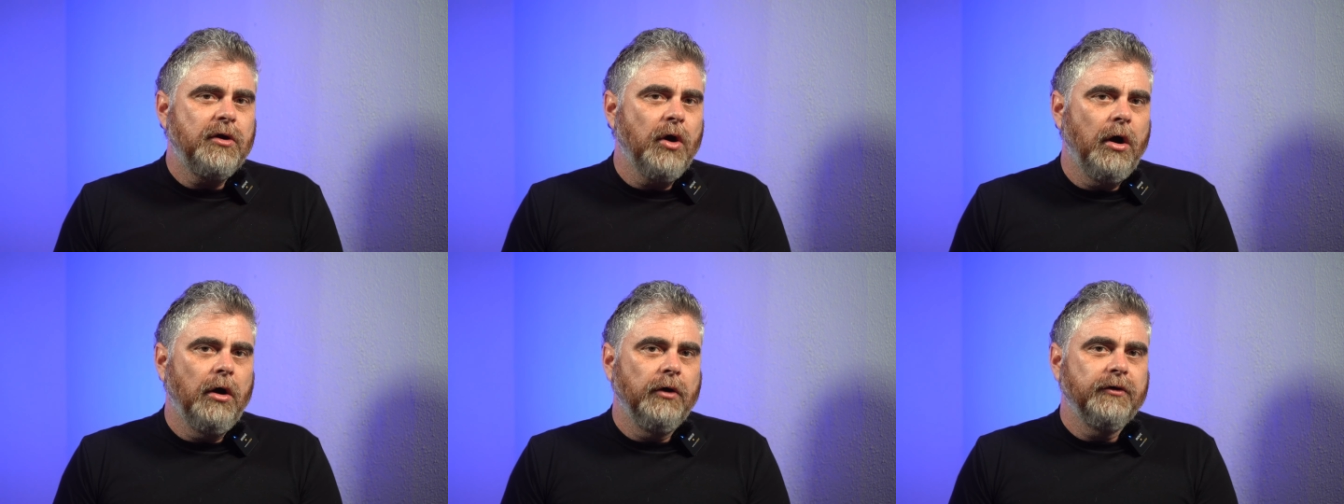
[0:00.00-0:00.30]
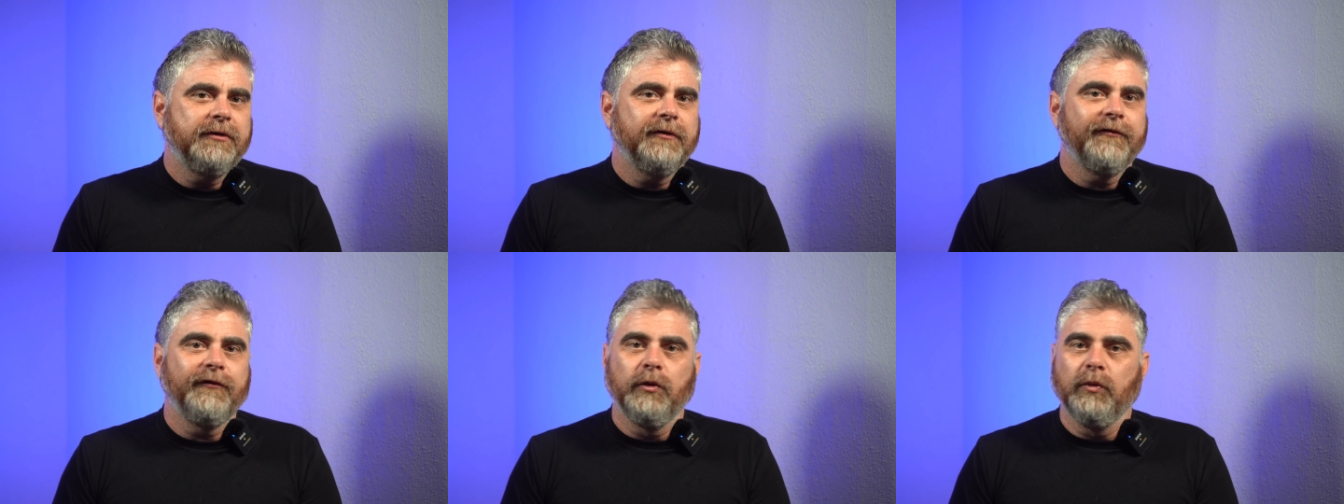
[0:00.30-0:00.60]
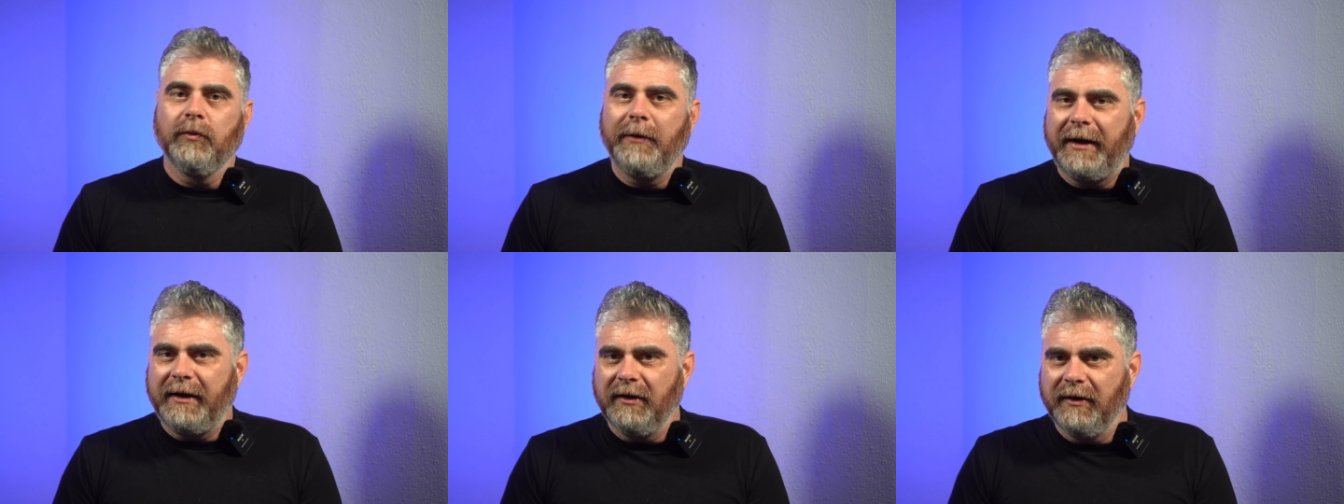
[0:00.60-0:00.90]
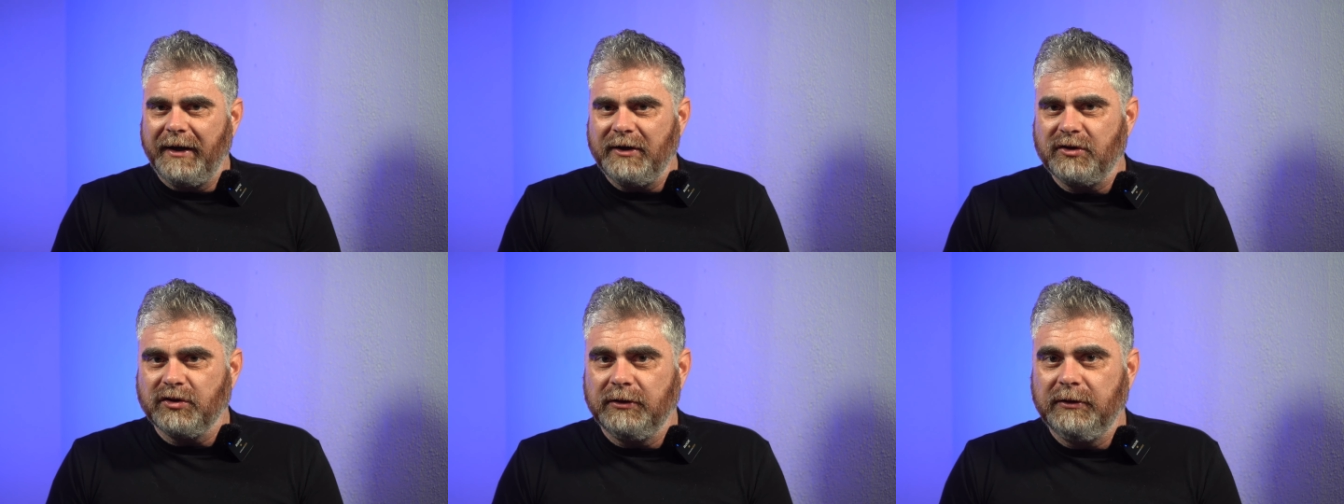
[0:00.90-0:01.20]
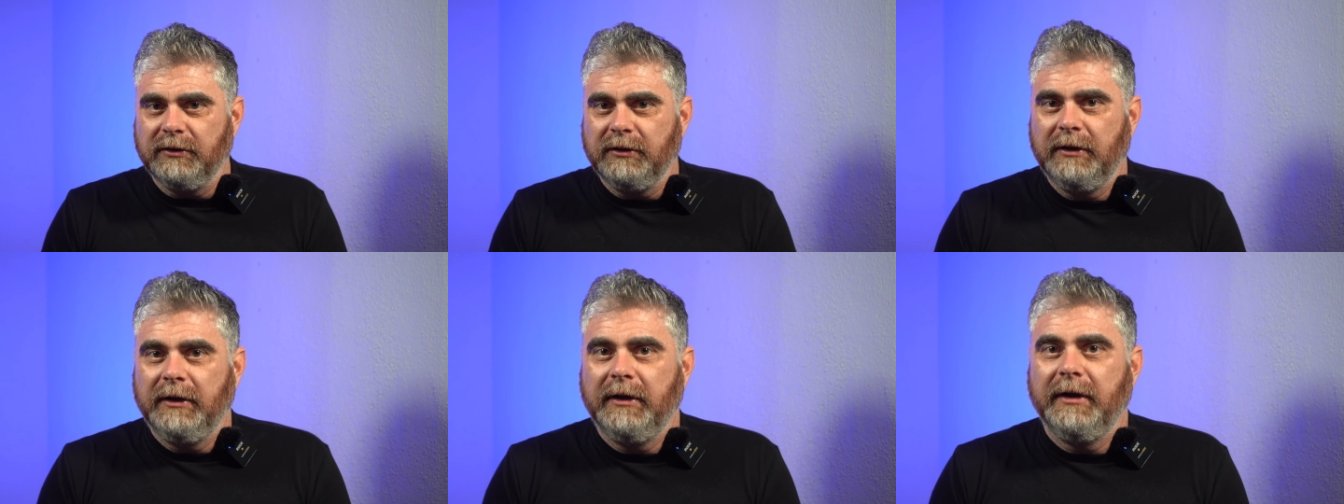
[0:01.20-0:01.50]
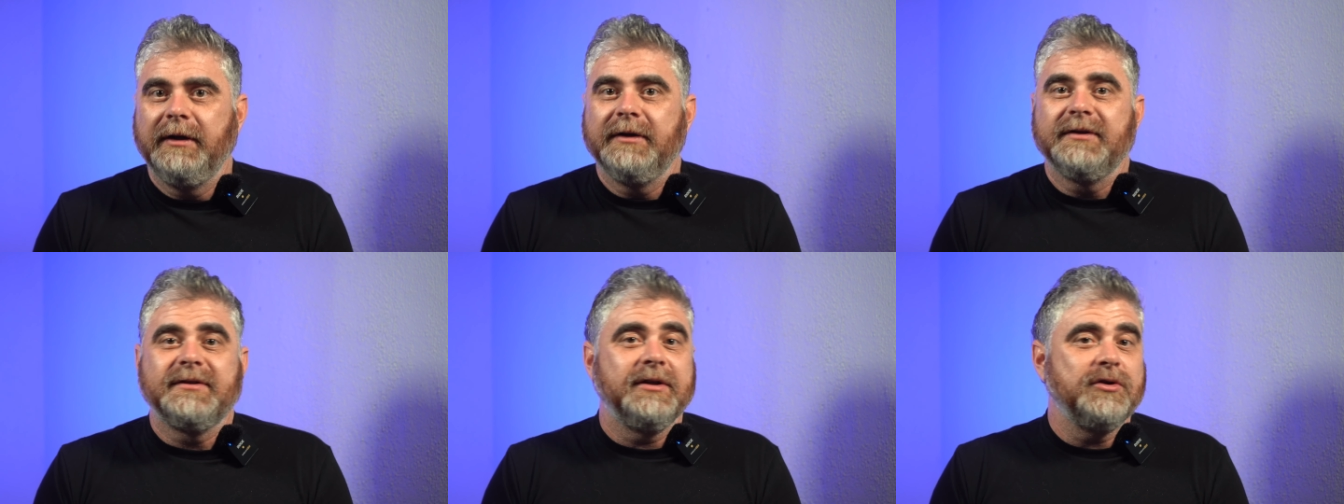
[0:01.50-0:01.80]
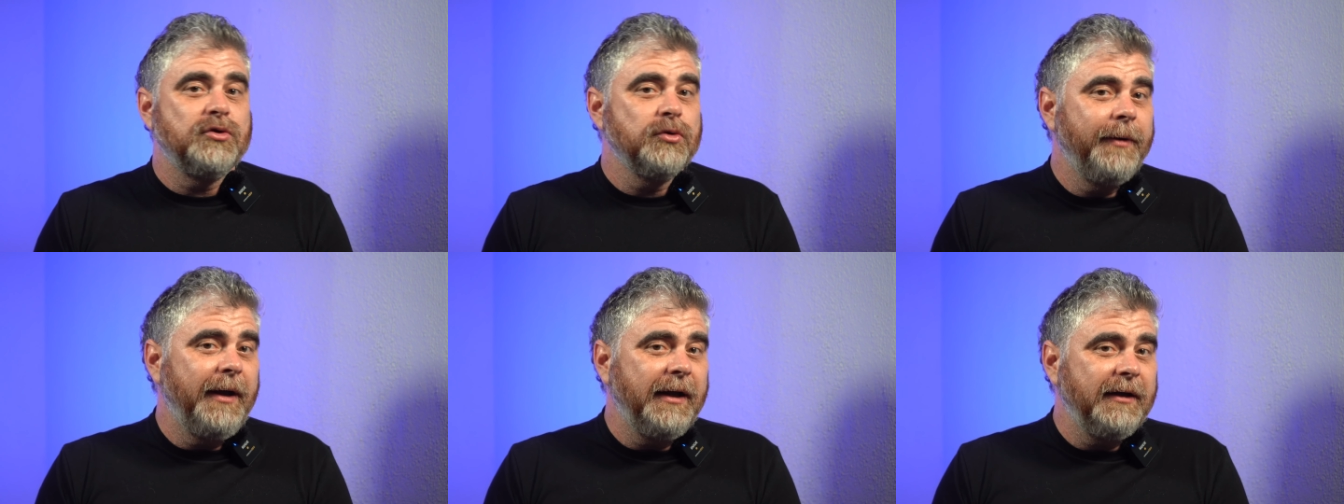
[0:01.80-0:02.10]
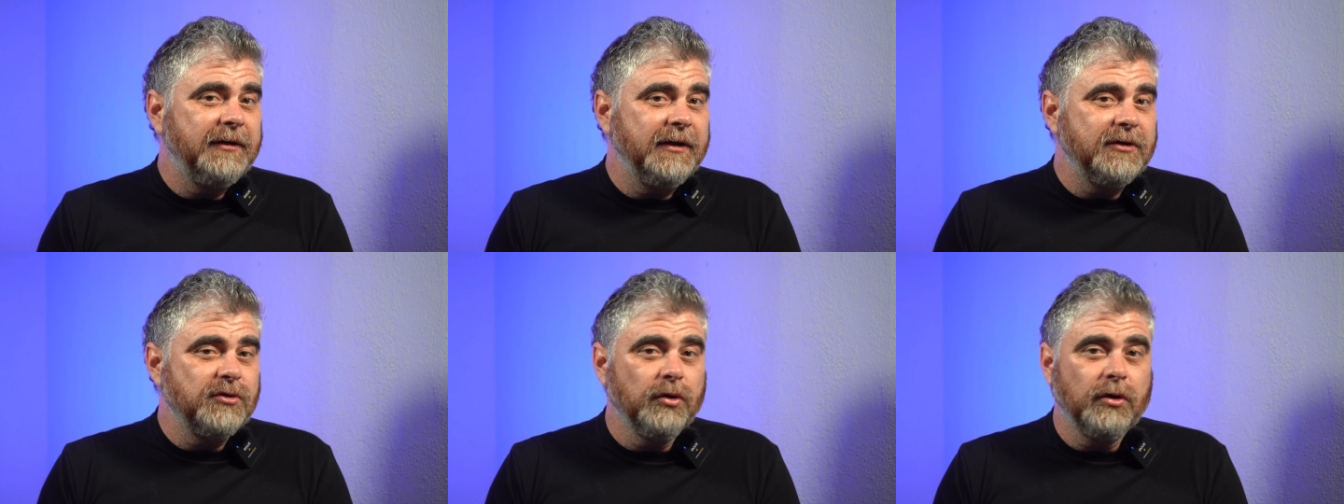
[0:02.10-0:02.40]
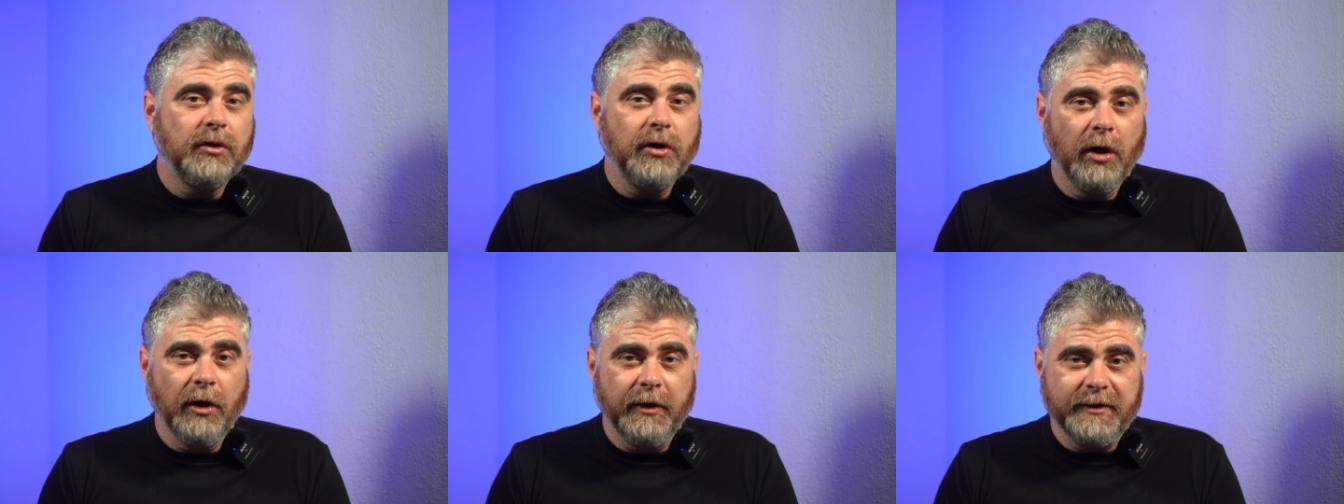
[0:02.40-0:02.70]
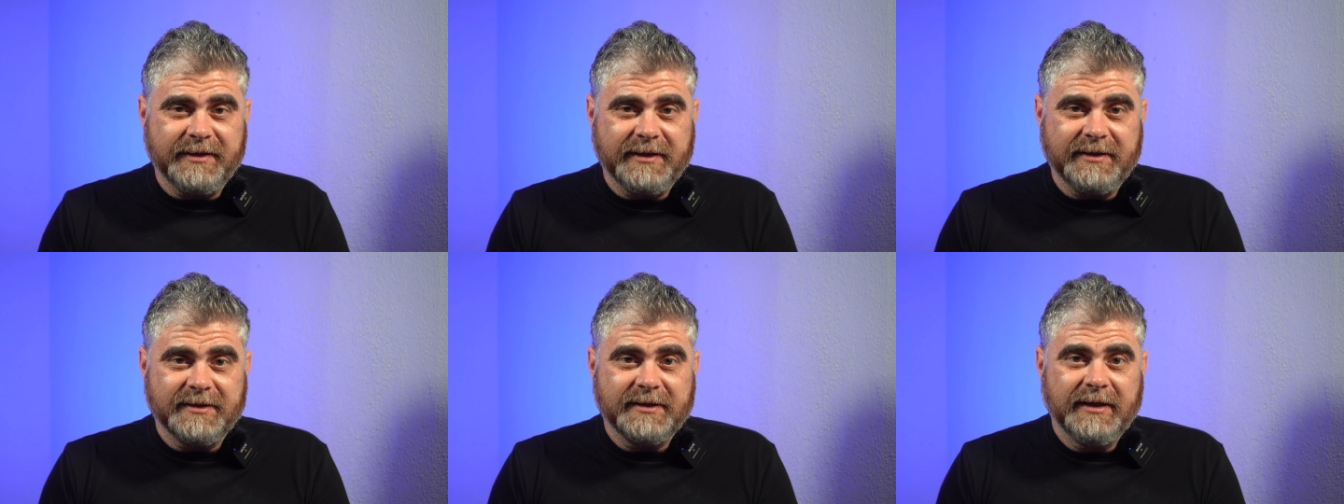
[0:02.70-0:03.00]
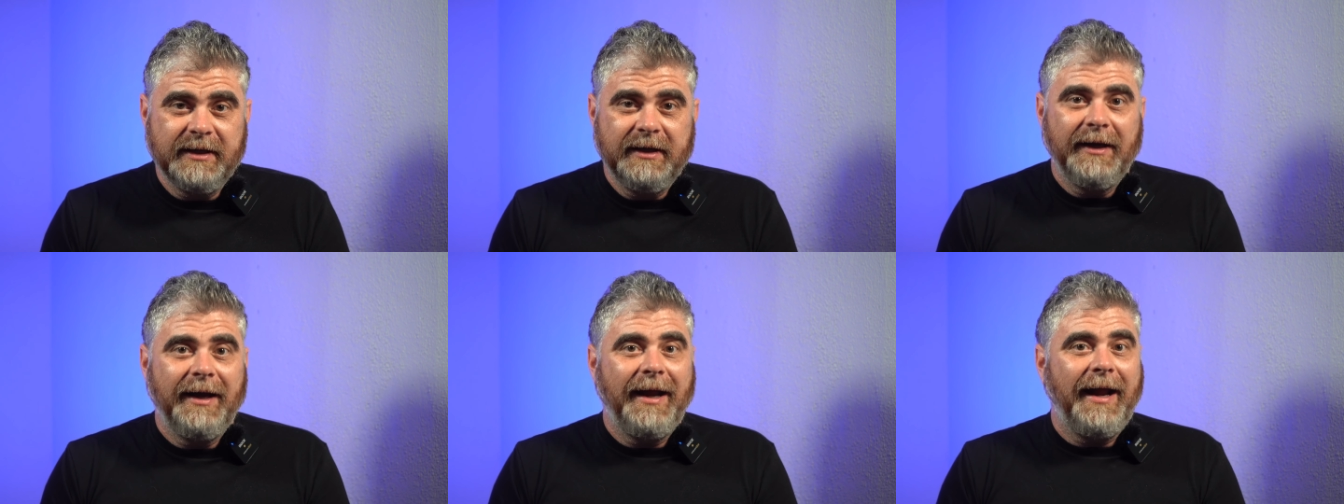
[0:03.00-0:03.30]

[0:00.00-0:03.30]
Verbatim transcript: calls for regulation, central bank digital currencies,